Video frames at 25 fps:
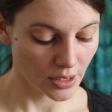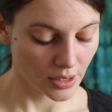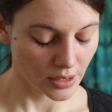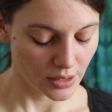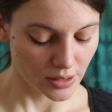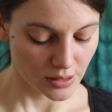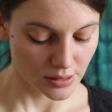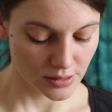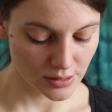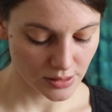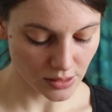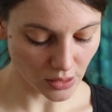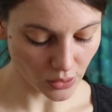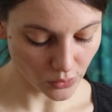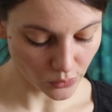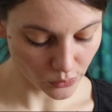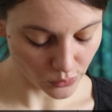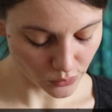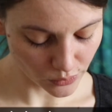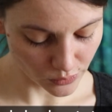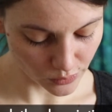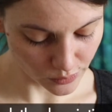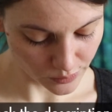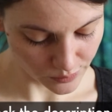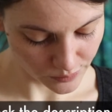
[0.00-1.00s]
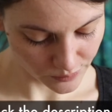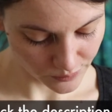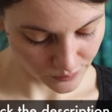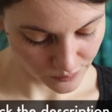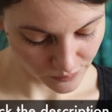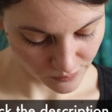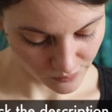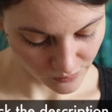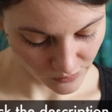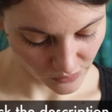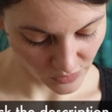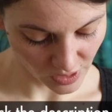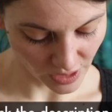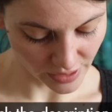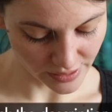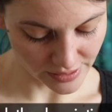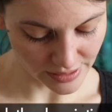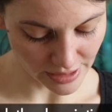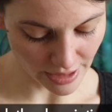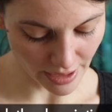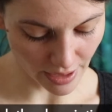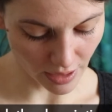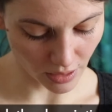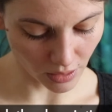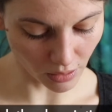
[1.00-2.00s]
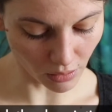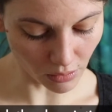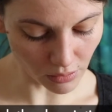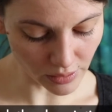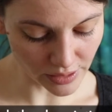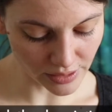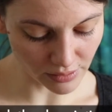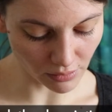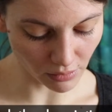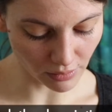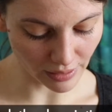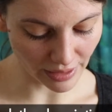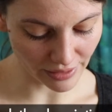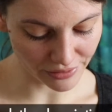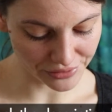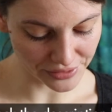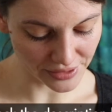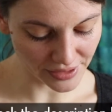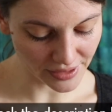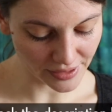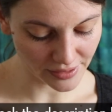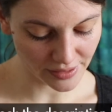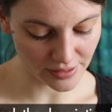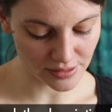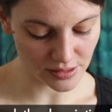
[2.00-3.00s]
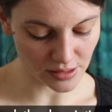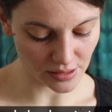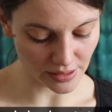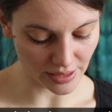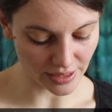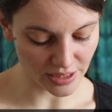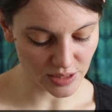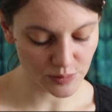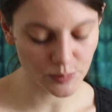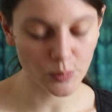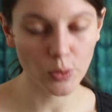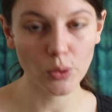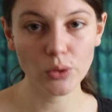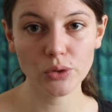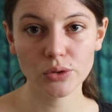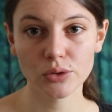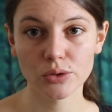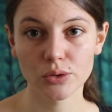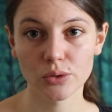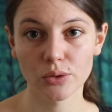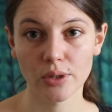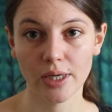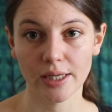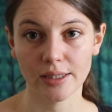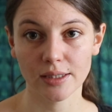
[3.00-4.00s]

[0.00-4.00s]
So yeah, all in all, I think it is a nice book to get